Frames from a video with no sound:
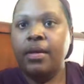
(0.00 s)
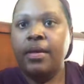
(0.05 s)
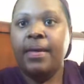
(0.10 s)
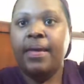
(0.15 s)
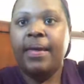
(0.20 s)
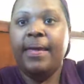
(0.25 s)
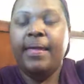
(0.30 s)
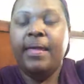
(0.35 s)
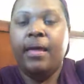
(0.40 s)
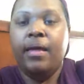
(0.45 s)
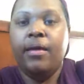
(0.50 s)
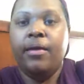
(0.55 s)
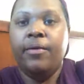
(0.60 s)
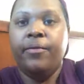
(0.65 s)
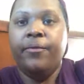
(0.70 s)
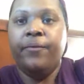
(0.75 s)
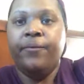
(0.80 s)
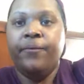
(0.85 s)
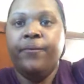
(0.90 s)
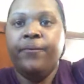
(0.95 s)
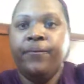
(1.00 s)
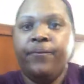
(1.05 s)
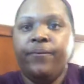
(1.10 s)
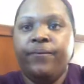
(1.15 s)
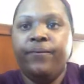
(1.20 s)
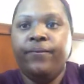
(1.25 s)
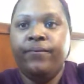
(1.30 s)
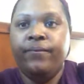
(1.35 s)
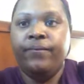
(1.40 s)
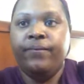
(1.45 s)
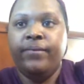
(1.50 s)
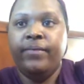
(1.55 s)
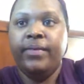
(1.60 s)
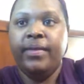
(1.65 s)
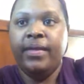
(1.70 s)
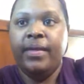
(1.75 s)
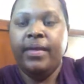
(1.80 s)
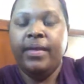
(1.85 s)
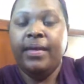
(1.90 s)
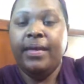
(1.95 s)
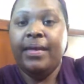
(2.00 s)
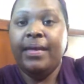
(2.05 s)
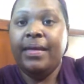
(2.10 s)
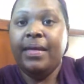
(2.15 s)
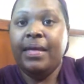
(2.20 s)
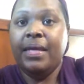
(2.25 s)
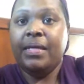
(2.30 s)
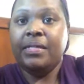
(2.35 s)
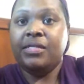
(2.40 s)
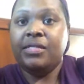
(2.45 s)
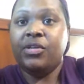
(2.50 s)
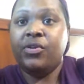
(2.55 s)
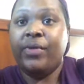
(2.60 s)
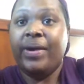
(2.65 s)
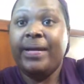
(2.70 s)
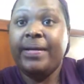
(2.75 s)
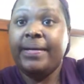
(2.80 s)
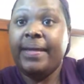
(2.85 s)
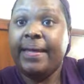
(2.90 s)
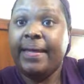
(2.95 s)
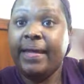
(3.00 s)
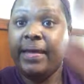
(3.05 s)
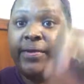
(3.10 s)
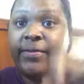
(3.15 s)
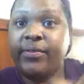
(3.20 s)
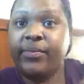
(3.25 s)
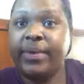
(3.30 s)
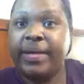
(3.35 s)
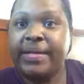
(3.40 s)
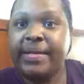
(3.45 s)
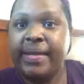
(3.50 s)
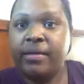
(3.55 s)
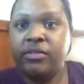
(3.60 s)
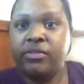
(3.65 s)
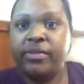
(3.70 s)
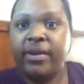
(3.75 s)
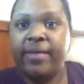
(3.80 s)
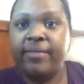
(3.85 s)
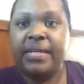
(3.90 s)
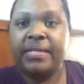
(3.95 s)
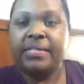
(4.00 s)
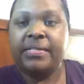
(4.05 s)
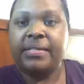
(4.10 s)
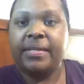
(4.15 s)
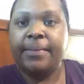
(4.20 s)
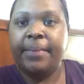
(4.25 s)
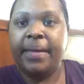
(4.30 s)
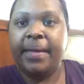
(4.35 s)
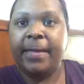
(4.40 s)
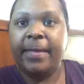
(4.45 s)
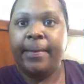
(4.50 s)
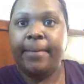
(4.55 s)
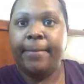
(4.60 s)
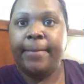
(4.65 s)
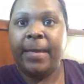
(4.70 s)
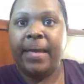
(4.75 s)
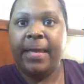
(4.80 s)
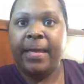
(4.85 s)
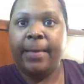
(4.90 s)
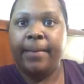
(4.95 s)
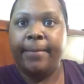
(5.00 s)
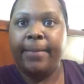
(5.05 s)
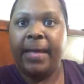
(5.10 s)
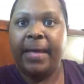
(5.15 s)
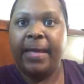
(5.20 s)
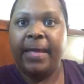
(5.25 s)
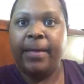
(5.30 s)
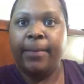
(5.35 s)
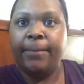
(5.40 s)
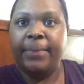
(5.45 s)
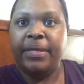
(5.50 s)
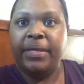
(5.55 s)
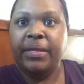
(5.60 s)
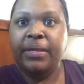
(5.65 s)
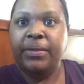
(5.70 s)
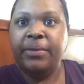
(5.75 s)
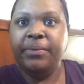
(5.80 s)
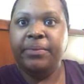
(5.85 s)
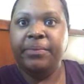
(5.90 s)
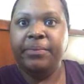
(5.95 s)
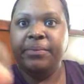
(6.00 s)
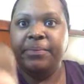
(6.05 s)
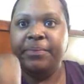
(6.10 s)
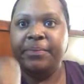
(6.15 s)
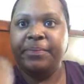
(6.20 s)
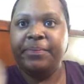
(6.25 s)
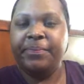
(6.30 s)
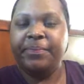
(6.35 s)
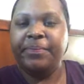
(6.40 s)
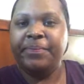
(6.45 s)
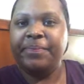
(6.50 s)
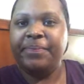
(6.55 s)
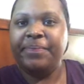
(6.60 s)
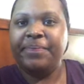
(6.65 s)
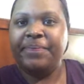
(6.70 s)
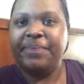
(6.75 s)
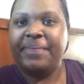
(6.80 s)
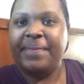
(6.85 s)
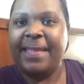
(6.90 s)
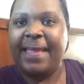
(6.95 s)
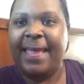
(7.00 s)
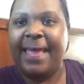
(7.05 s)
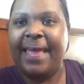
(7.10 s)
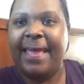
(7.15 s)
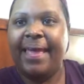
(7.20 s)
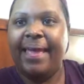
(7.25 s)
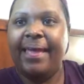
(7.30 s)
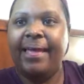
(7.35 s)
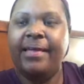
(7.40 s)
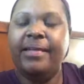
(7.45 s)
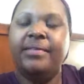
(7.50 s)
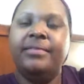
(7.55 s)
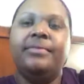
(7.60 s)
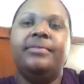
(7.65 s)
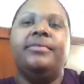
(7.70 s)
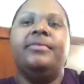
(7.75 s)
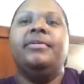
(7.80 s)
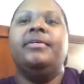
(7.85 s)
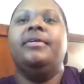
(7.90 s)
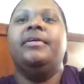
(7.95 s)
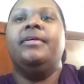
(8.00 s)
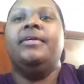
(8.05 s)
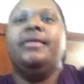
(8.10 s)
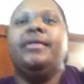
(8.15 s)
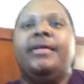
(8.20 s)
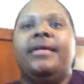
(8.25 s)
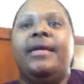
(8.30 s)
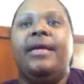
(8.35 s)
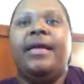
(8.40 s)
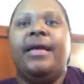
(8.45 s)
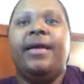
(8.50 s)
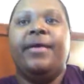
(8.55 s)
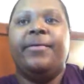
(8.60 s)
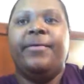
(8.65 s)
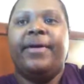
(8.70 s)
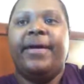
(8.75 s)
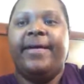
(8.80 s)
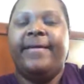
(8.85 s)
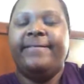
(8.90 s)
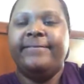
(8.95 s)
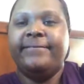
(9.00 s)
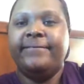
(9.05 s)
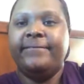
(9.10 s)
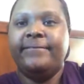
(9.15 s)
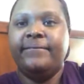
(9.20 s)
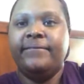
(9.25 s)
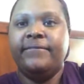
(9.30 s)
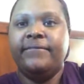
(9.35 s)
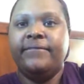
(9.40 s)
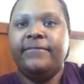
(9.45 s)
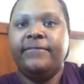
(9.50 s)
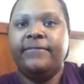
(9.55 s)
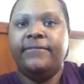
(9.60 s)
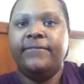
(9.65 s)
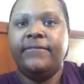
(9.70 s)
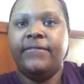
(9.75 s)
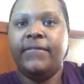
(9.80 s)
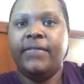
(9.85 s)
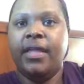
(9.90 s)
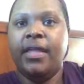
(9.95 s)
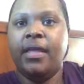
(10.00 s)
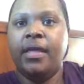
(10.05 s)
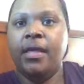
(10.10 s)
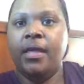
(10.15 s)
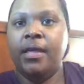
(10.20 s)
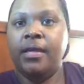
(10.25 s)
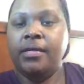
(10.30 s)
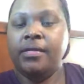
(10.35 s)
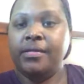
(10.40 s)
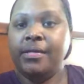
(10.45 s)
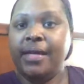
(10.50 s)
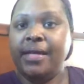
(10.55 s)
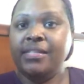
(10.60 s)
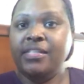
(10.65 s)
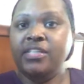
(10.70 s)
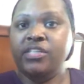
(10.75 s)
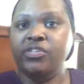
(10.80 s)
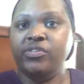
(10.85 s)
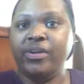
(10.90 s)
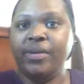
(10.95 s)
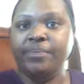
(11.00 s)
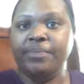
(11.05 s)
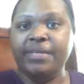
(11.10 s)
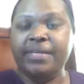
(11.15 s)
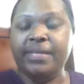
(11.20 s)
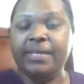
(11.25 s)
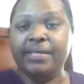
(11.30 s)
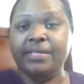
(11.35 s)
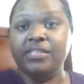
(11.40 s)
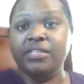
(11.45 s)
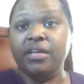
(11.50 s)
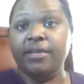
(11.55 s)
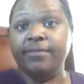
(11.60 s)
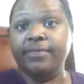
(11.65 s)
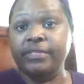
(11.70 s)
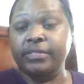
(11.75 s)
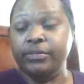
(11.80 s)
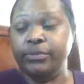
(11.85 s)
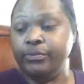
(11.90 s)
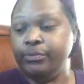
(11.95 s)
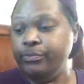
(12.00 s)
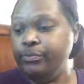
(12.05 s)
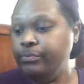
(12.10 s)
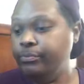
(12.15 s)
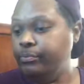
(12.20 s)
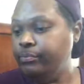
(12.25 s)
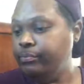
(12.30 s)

Hey y'all, it's a great day here at the Raytown Trap. Didn't see me? I help you? Hey, all right. So I just dropped the kids off at school,